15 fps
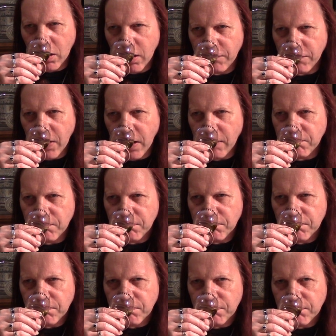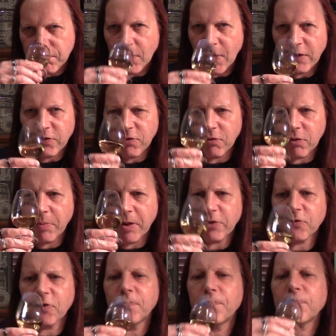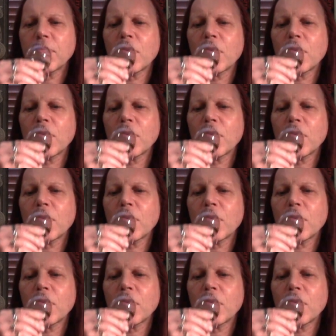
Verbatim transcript: love that. Let's see what pass on.